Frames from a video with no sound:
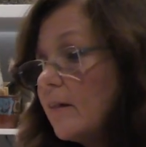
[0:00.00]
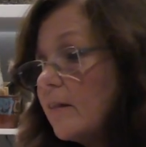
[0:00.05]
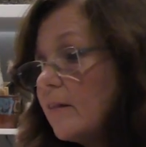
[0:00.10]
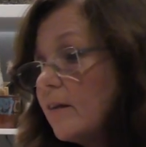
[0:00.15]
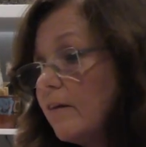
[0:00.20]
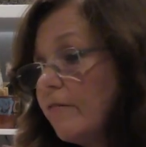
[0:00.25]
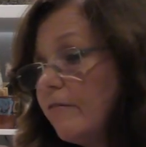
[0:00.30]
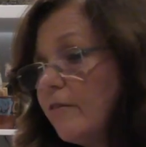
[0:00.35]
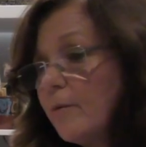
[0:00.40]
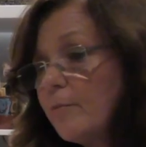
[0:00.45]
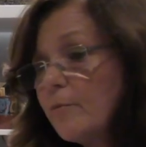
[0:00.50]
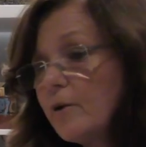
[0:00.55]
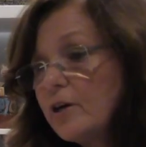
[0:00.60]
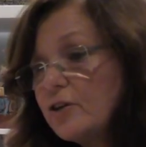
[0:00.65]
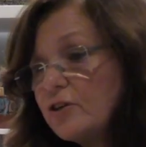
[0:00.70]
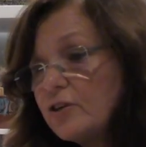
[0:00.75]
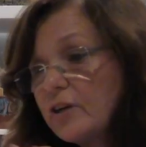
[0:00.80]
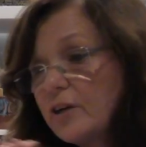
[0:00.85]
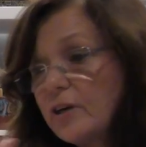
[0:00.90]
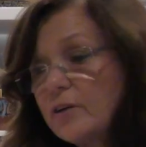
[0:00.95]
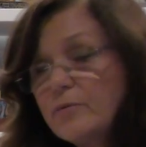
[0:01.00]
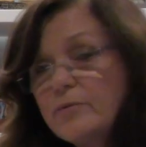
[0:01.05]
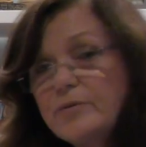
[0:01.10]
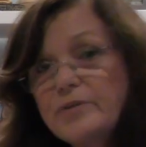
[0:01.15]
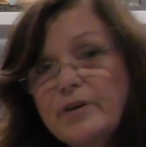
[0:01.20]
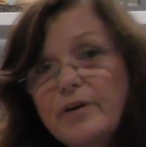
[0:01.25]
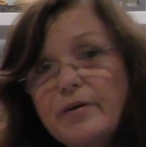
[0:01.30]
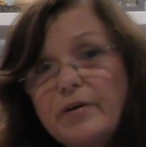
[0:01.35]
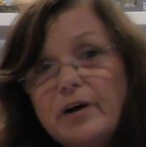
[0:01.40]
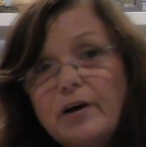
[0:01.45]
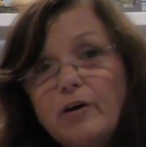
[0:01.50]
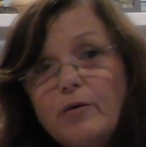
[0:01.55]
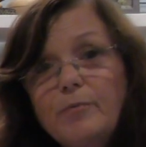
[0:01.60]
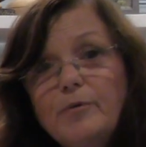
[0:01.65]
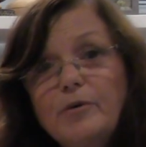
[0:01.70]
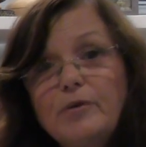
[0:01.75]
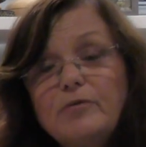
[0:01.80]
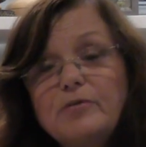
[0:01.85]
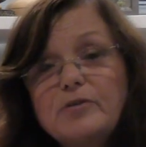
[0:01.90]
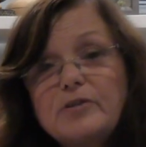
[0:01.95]
Their vibration can also help
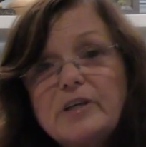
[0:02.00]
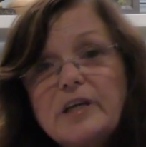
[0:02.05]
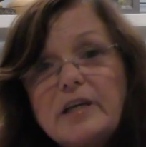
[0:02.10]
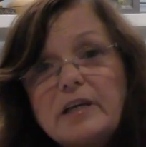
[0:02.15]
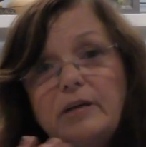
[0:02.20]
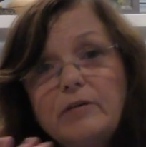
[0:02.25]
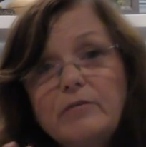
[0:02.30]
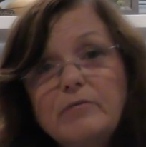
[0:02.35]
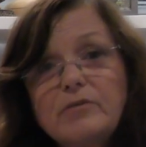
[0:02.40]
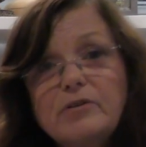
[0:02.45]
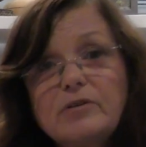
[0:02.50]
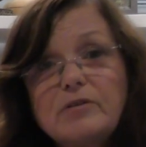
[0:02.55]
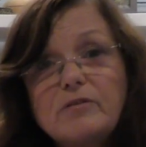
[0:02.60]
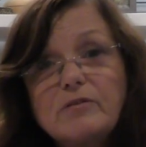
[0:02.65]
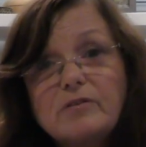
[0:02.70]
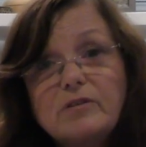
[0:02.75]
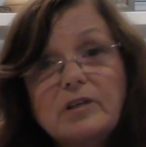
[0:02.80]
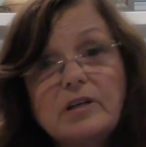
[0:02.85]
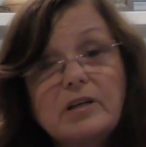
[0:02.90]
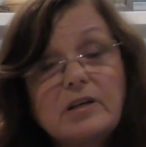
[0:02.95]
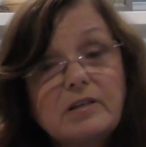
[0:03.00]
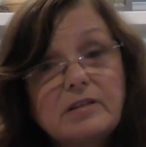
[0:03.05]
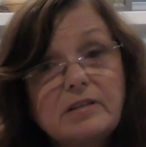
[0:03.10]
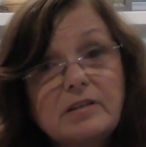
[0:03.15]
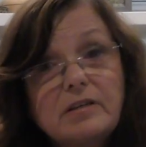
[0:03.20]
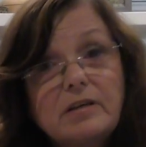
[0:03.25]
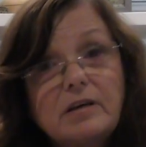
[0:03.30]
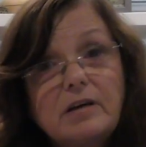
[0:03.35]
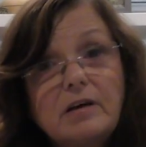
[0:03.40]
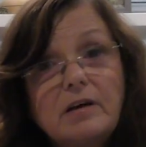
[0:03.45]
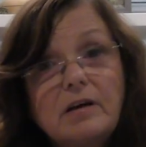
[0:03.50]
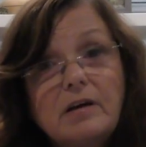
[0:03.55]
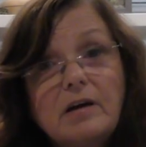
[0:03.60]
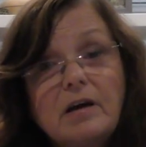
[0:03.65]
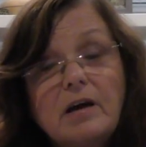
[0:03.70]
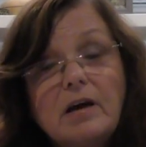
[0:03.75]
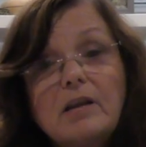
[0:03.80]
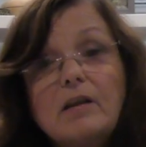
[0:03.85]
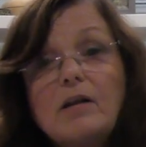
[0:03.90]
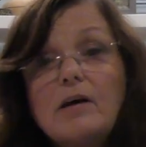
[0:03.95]
you to heal certain things,
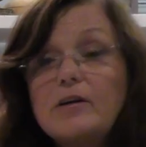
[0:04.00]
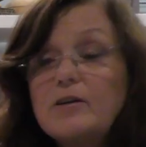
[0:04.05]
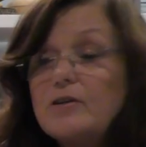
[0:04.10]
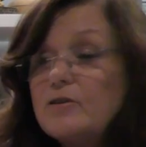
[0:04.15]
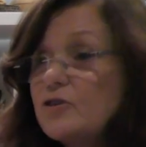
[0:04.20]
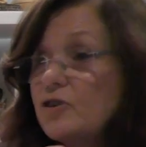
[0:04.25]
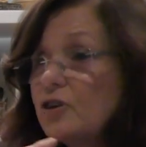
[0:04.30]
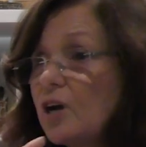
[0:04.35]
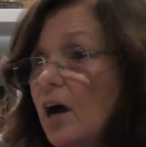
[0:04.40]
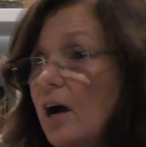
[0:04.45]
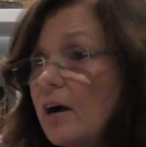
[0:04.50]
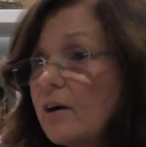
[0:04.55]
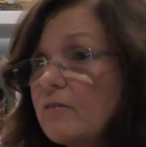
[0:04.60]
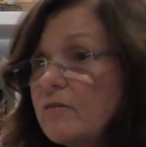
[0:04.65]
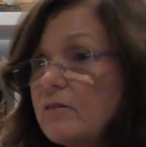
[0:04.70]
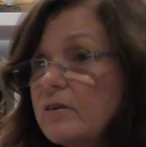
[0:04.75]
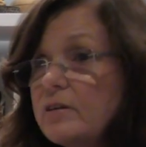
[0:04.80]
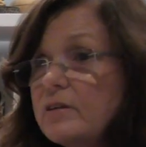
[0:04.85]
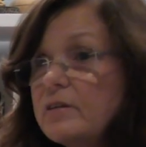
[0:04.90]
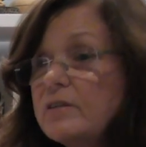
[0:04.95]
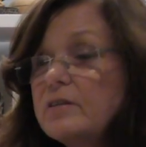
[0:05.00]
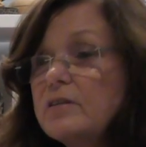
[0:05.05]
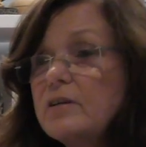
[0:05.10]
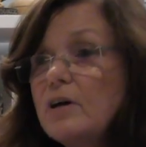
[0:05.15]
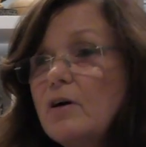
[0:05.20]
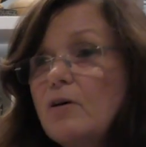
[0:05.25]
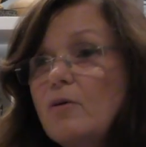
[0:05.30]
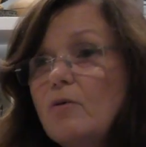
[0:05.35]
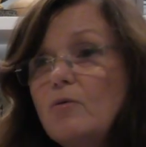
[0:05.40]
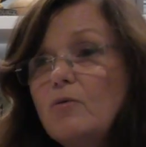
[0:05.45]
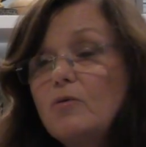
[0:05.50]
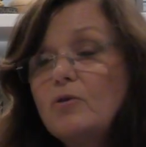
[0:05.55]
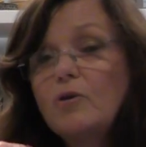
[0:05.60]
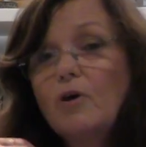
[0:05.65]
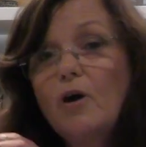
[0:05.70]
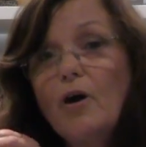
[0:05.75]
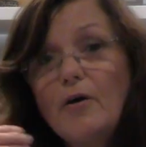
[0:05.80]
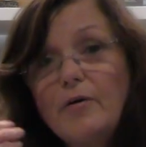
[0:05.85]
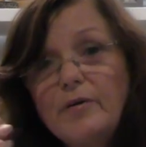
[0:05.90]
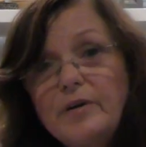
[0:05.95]
like your chakras or your
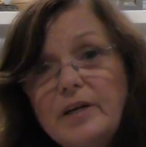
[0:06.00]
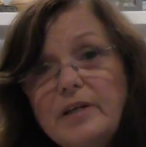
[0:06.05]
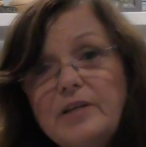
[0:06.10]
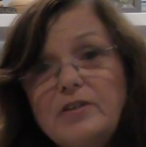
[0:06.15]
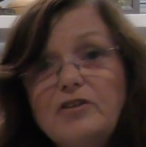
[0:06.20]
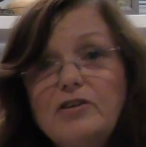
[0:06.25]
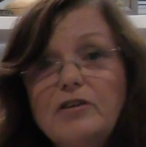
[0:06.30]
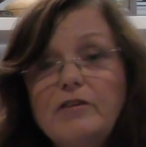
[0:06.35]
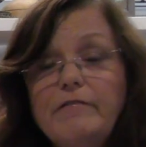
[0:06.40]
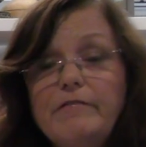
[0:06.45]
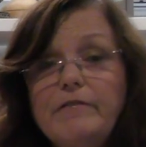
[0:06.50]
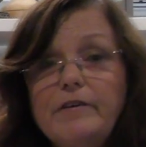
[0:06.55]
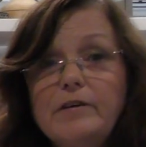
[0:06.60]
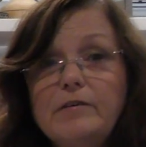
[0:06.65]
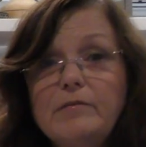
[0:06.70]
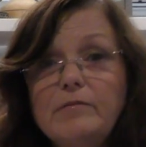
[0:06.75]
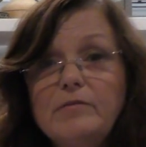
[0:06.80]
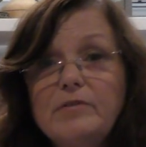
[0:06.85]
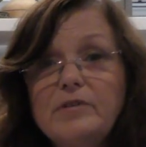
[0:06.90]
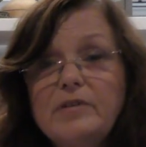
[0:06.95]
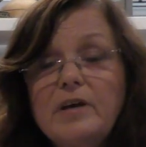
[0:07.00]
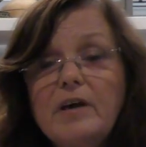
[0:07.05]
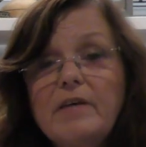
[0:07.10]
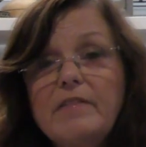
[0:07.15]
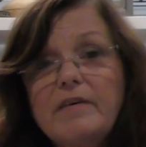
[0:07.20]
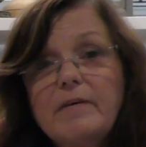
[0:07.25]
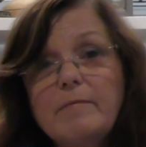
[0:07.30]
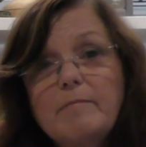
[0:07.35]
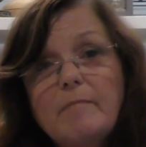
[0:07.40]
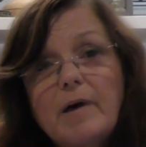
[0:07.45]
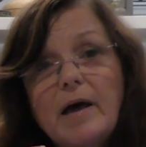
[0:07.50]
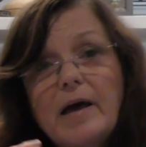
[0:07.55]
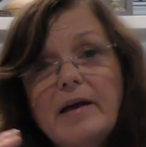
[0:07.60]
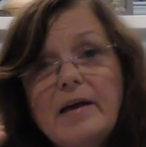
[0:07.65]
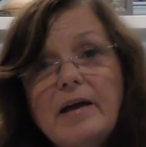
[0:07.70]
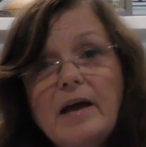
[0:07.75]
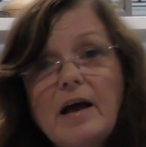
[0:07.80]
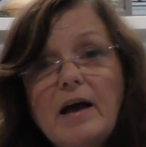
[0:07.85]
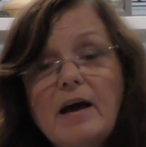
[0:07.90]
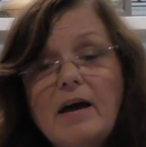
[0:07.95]
own energy fields that may
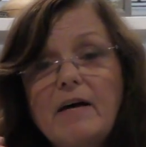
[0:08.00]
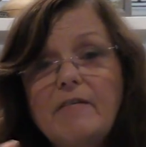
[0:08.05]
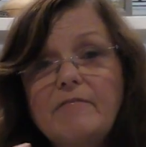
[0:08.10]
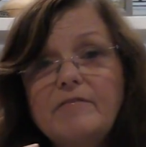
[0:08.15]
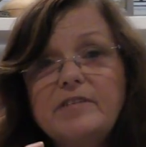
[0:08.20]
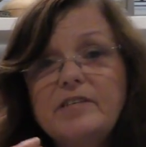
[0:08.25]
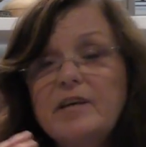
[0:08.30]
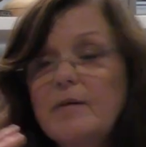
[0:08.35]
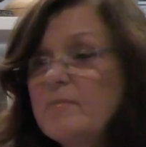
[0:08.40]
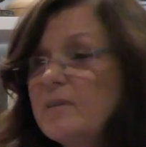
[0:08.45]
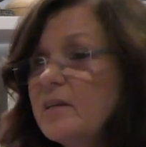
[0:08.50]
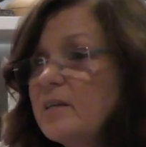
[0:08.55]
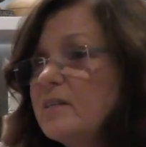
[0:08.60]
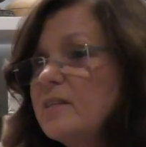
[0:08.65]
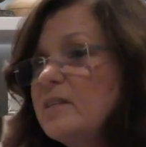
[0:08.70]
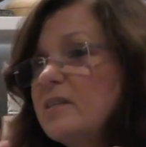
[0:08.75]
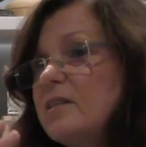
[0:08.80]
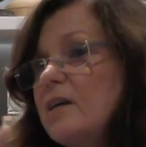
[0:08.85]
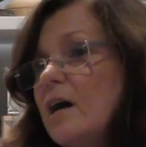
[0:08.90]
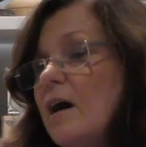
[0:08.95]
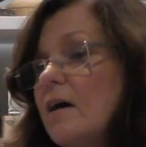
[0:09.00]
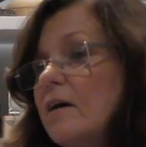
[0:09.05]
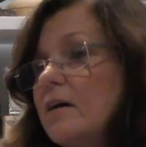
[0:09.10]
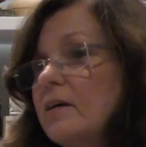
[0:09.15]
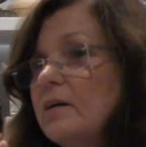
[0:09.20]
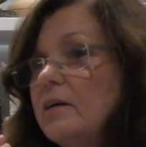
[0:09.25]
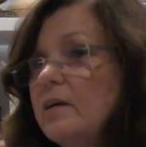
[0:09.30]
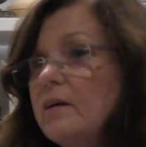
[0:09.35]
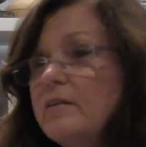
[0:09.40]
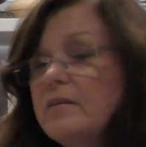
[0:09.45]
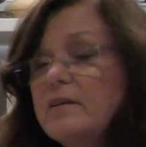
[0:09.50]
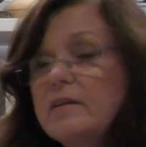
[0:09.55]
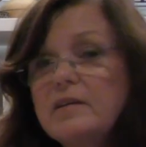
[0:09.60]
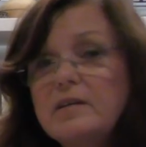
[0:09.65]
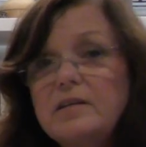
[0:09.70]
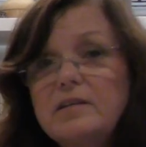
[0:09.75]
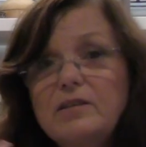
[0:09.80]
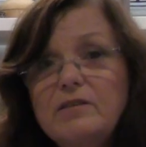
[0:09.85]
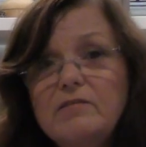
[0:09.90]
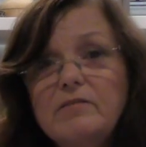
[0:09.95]
have something stuck that
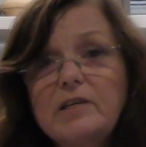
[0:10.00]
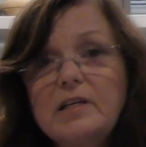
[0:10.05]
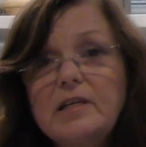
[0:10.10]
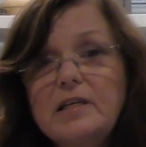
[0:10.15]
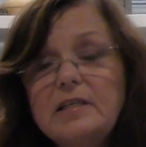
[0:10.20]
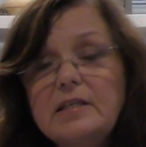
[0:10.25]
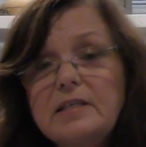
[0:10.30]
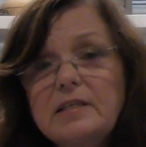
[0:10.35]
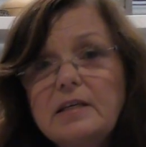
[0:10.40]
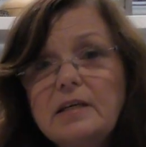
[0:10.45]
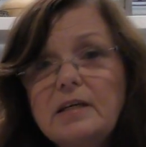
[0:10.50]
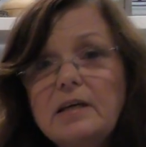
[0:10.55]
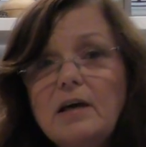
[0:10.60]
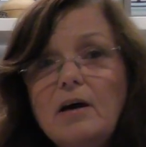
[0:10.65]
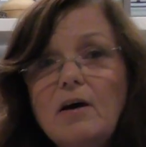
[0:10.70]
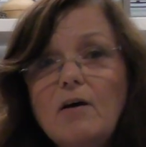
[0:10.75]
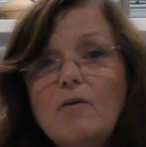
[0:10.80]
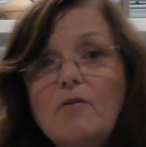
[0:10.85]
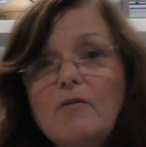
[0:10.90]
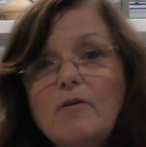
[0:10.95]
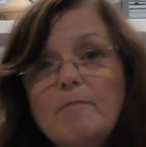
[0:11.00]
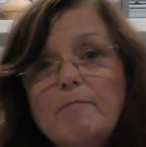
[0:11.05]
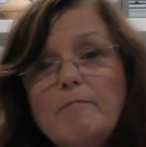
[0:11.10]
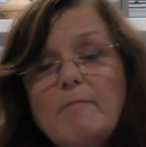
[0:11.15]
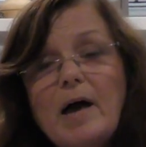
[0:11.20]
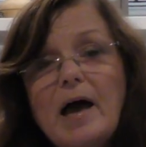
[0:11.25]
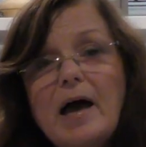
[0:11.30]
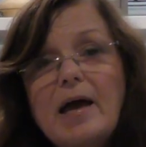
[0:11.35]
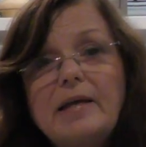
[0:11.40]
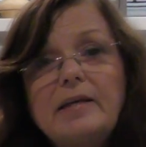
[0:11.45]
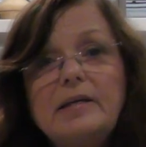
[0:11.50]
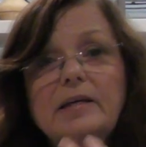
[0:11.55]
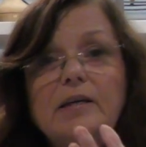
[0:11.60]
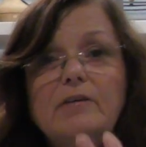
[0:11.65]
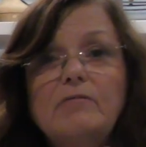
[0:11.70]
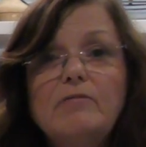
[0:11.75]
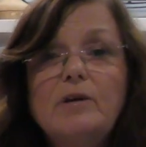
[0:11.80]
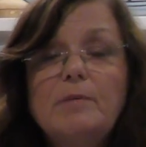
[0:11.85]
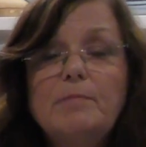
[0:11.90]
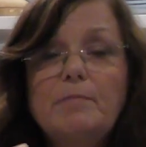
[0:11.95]
needs releasing, or it may
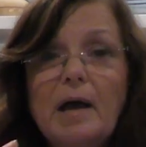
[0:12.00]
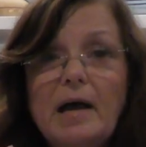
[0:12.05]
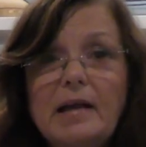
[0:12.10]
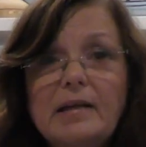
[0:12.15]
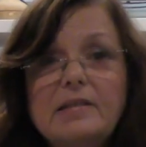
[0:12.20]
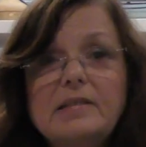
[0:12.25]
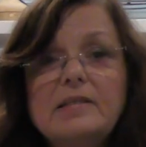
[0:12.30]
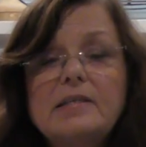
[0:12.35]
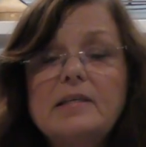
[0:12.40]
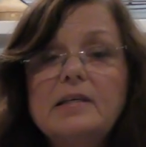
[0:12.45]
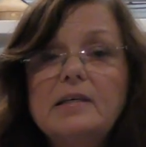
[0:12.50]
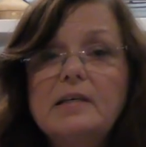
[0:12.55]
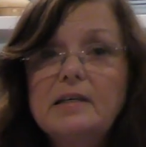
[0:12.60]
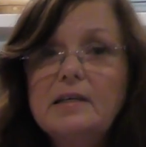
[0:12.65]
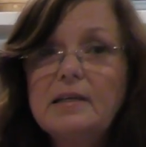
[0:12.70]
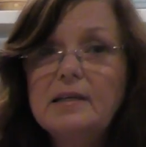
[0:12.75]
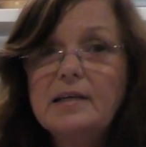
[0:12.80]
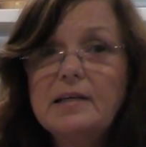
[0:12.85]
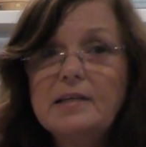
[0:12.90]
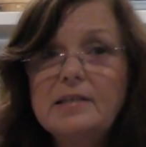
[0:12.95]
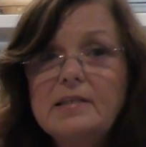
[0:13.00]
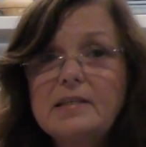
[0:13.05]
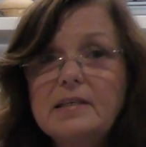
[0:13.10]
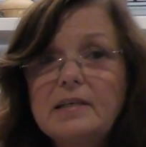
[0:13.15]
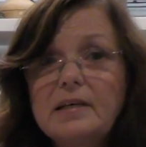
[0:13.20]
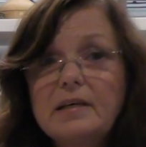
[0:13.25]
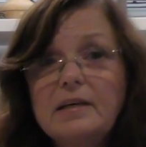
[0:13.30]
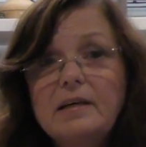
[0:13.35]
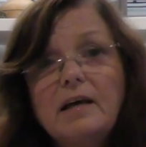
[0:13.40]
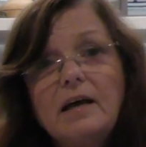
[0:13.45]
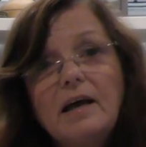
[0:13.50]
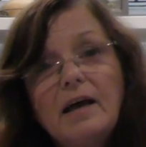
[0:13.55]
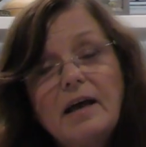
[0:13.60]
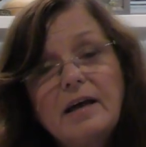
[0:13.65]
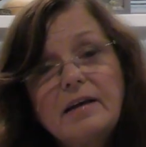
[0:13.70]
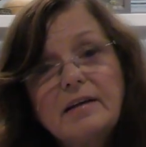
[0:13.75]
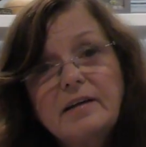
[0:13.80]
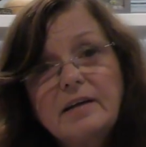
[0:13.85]
need rebalancing and cleansing. And